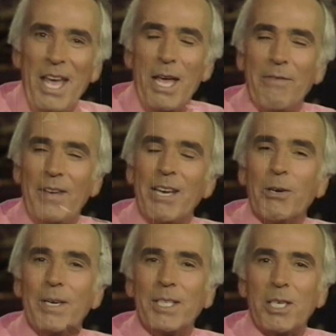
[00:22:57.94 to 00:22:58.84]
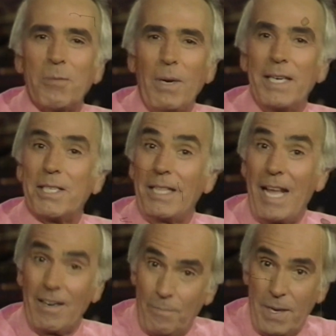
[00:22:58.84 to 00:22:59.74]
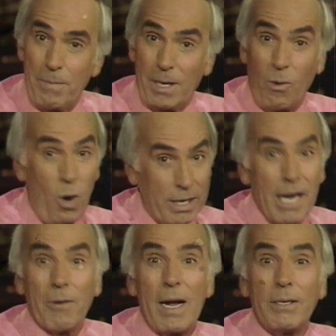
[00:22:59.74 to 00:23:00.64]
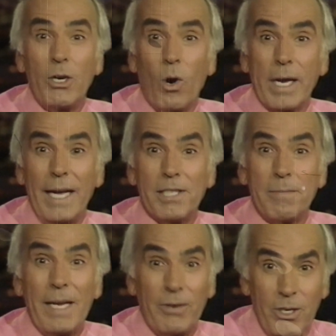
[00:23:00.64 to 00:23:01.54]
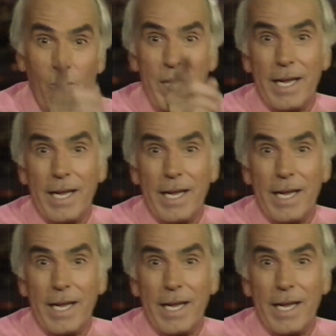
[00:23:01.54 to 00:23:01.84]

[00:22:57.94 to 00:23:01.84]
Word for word: if ignorance is bliss, a lot of people are walking around in orgasm. Have a good weekend,